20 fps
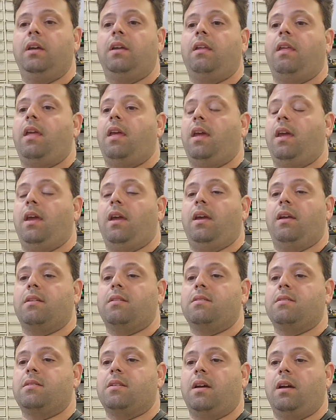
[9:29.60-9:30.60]

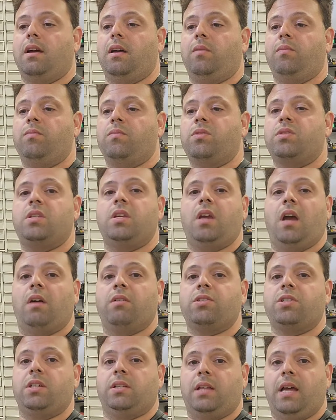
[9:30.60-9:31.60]
and see how
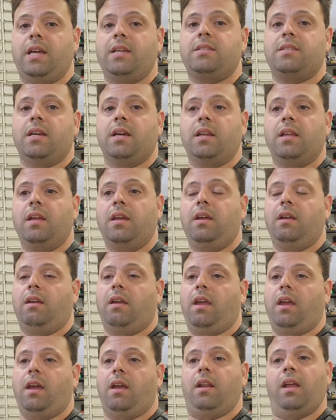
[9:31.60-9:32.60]
she likes it.
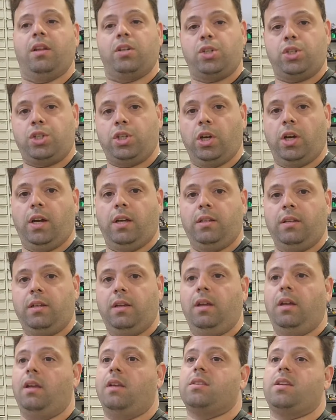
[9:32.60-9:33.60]
And it should,
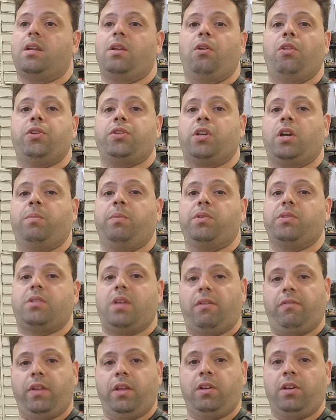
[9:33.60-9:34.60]
because I know the turbo is
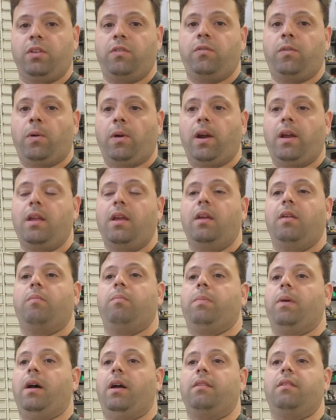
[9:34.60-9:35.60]
definitely good for it,
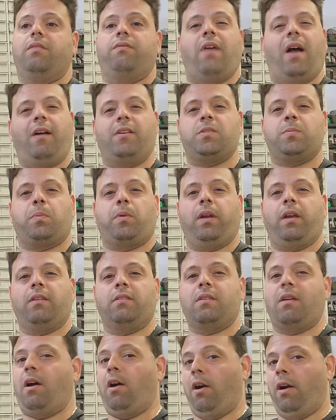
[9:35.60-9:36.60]
but the valve
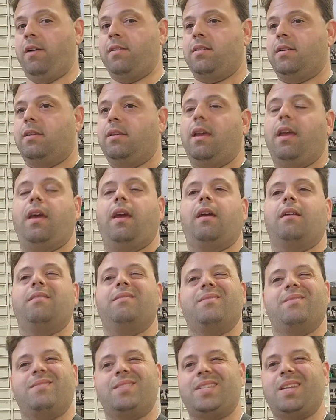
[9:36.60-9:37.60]
springs aren't.
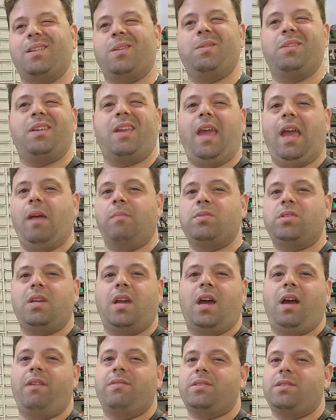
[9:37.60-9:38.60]
And same thing with the
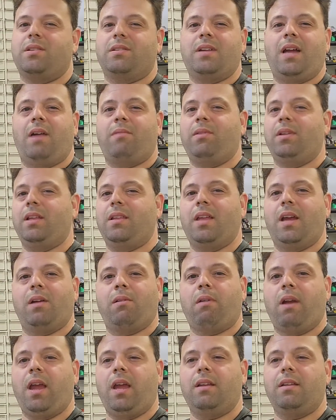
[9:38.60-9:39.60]
camshafts, they're not really that
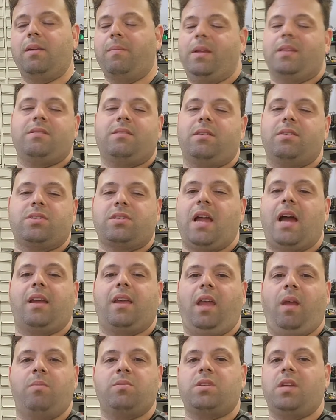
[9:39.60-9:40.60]
great. I mean, they're stock
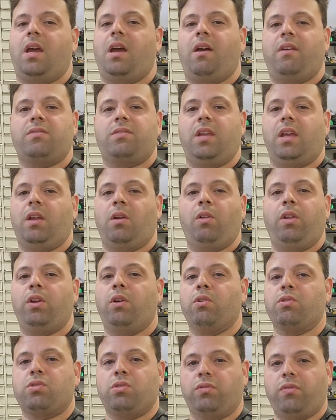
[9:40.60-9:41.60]
camshafts, they can only
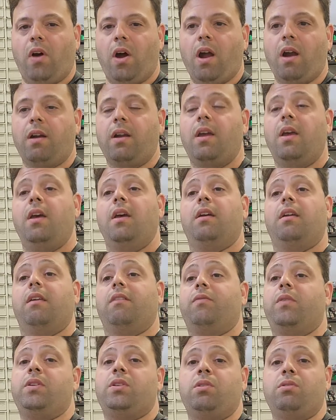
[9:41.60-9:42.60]
go so far.
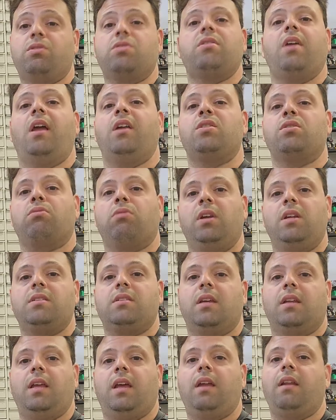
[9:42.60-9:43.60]
If we do stage threes
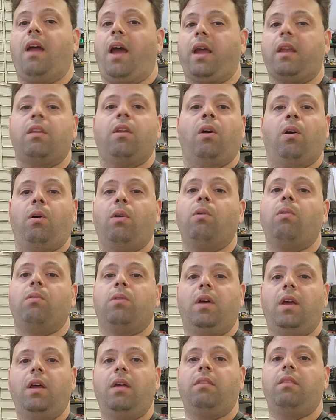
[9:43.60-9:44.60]
in it, I know
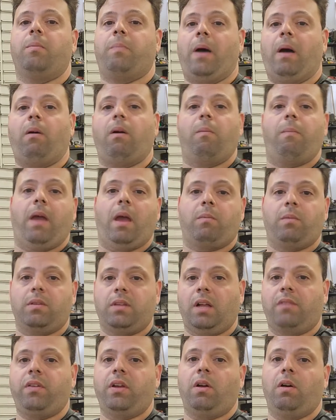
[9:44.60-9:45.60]
the power band will
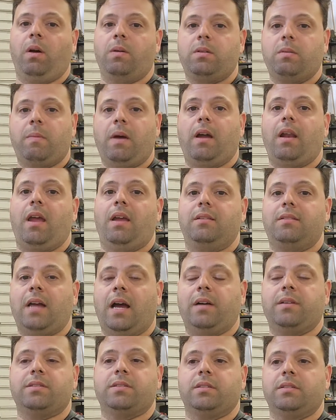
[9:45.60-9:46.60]
definitely go up to about
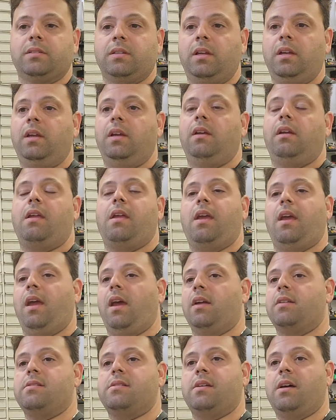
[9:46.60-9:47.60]
8,000,
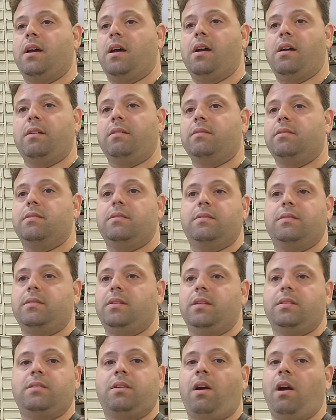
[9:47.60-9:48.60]
and
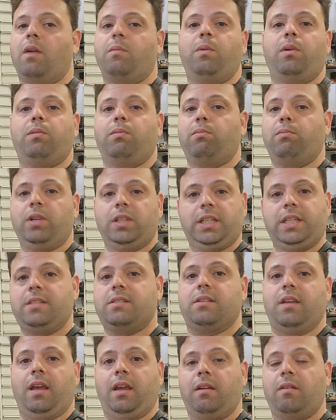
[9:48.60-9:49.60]
this car will really
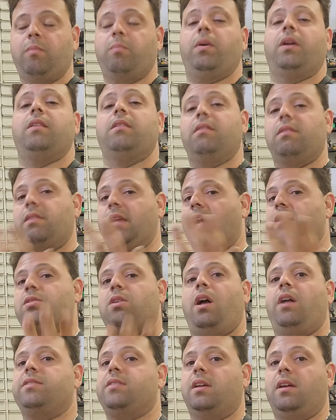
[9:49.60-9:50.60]
sing. But that's
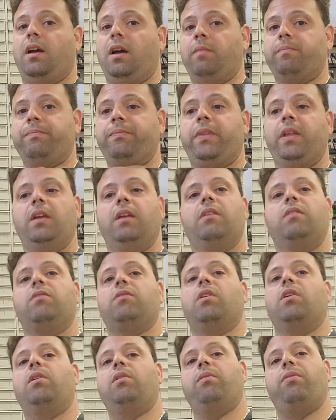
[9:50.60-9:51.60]
all to come.
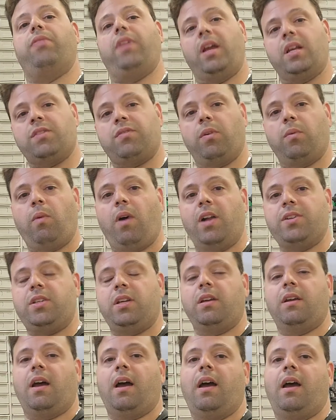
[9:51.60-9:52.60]
So thanks for
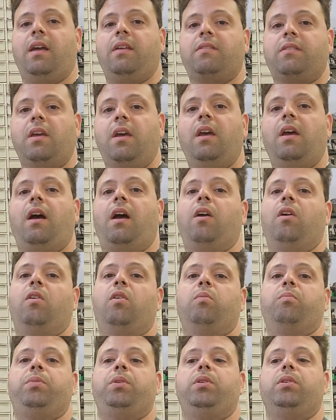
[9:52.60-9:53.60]
watching, guys. I
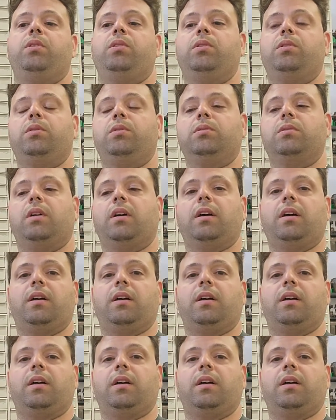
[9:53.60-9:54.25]
hope you